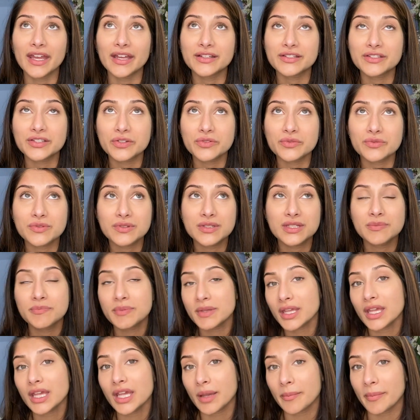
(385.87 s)
So
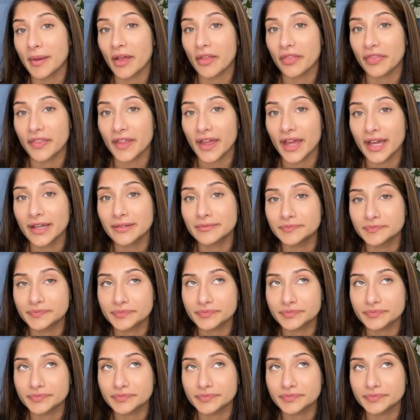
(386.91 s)
speaking about that,